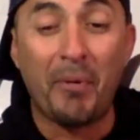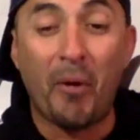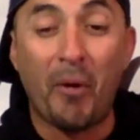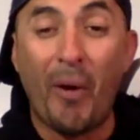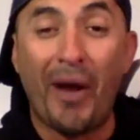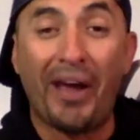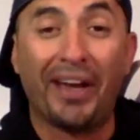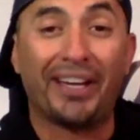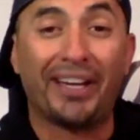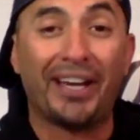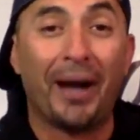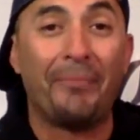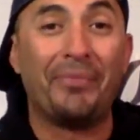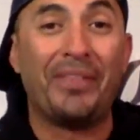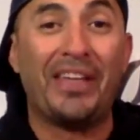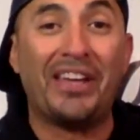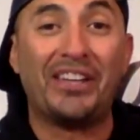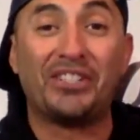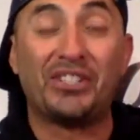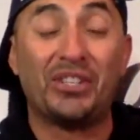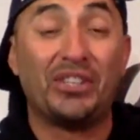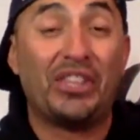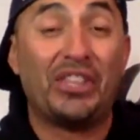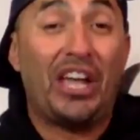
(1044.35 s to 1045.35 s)
people wake
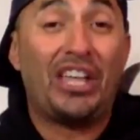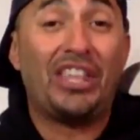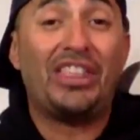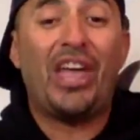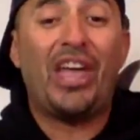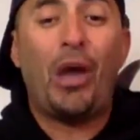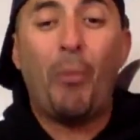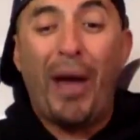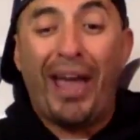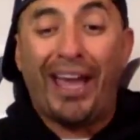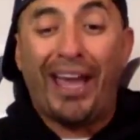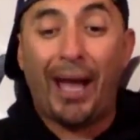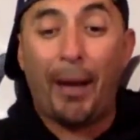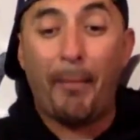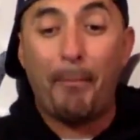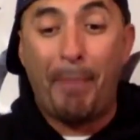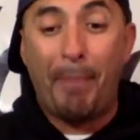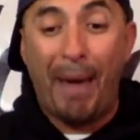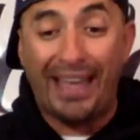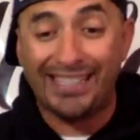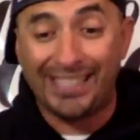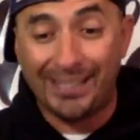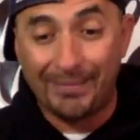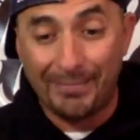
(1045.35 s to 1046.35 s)
up, they
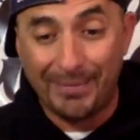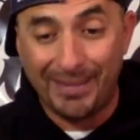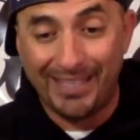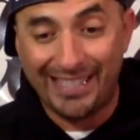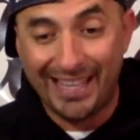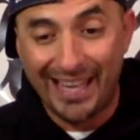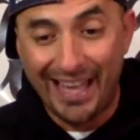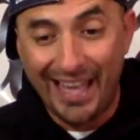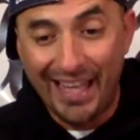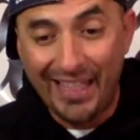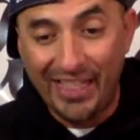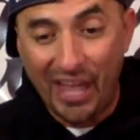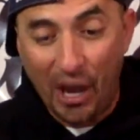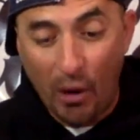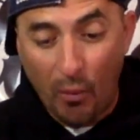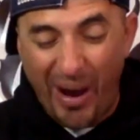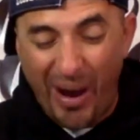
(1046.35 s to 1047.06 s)
wake up pessimists.